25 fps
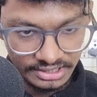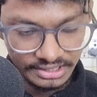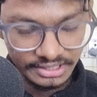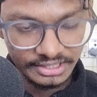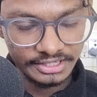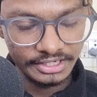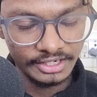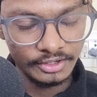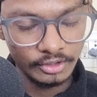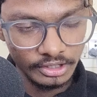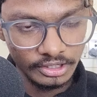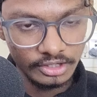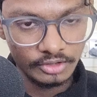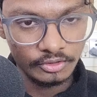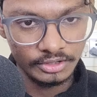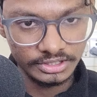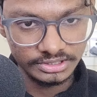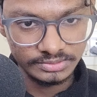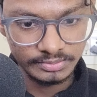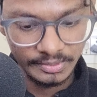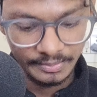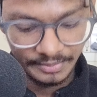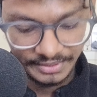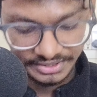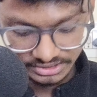electronics
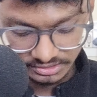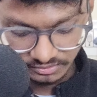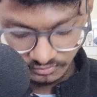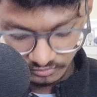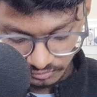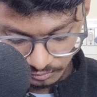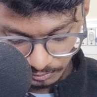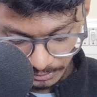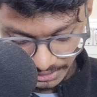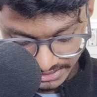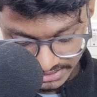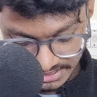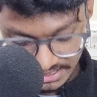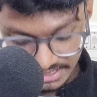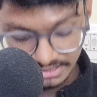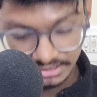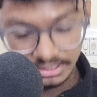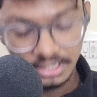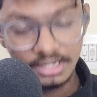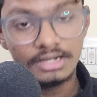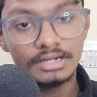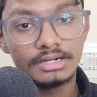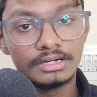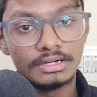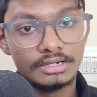preparation by seeing
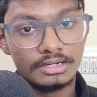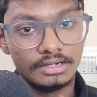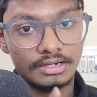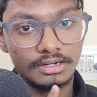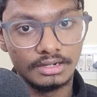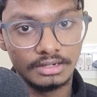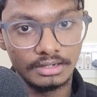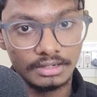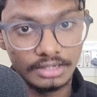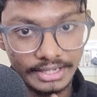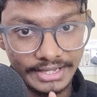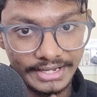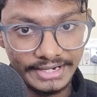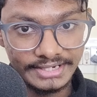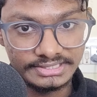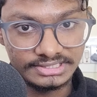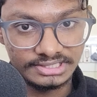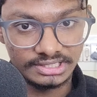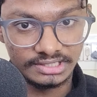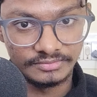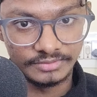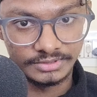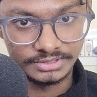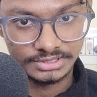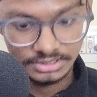the gate
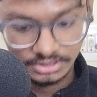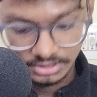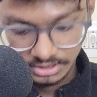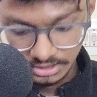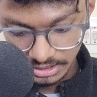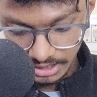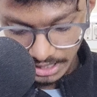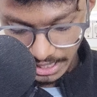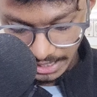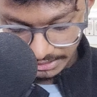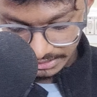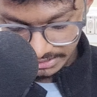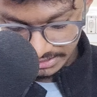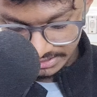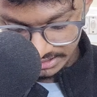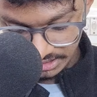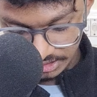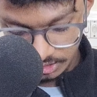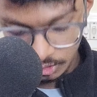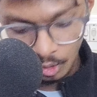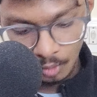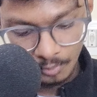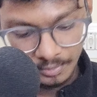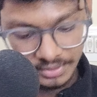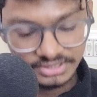syllabus, and these are
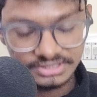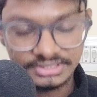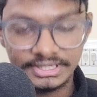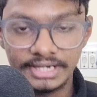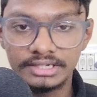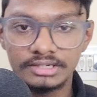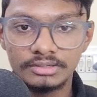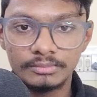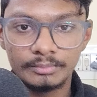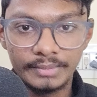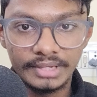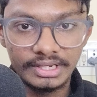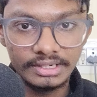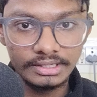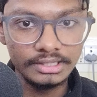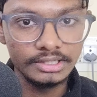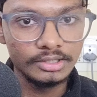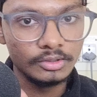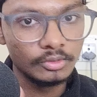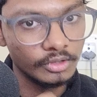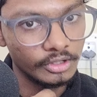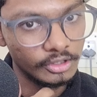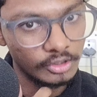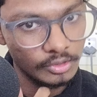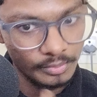the topics that mainly
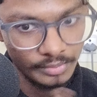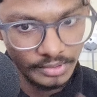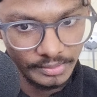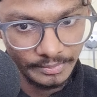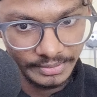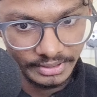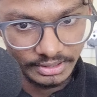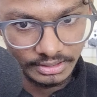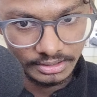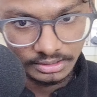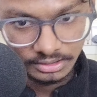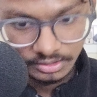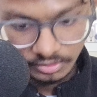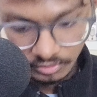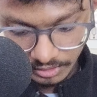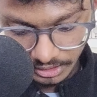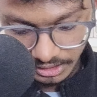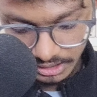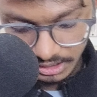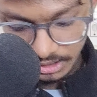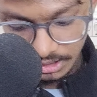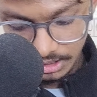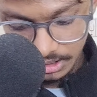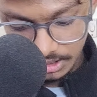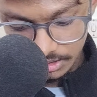you need to prepare.
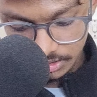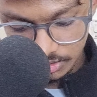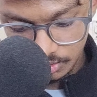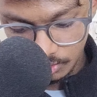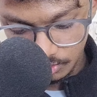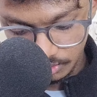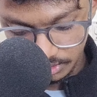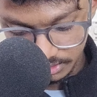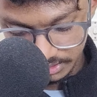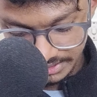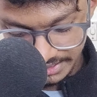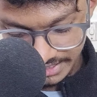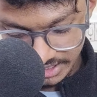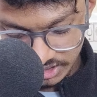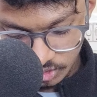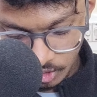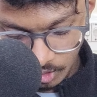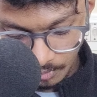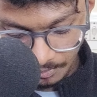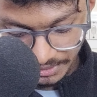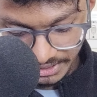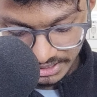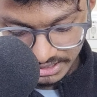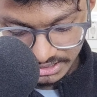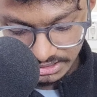Okay, so these
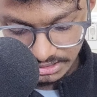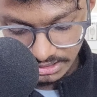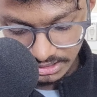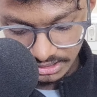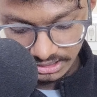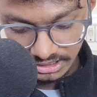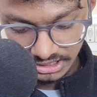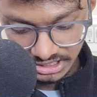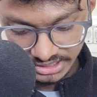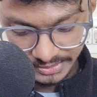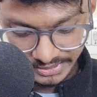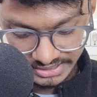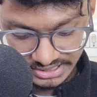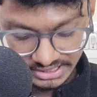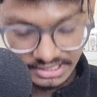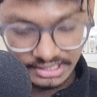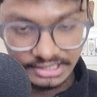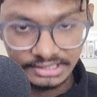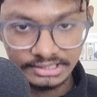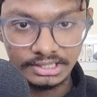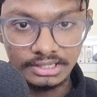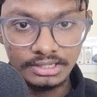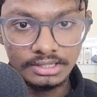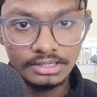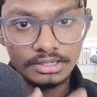topics is
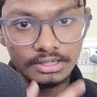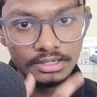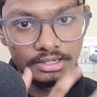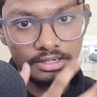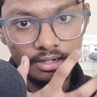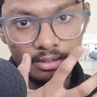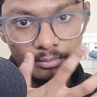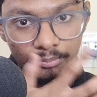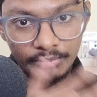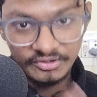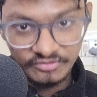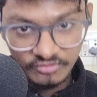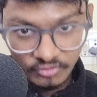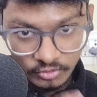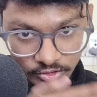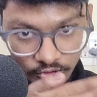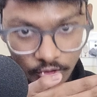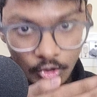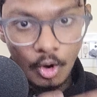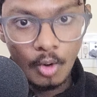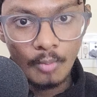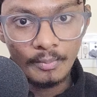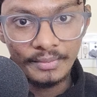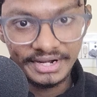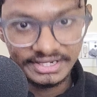basically the before the
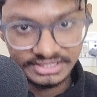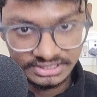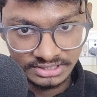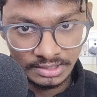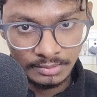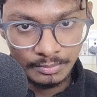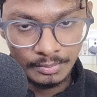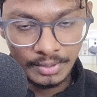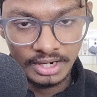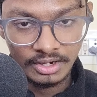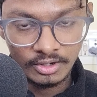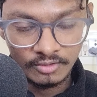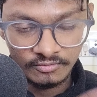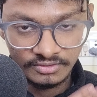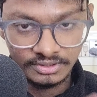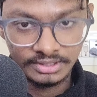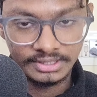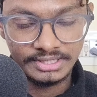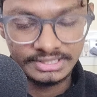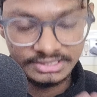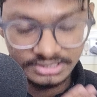combinational part of the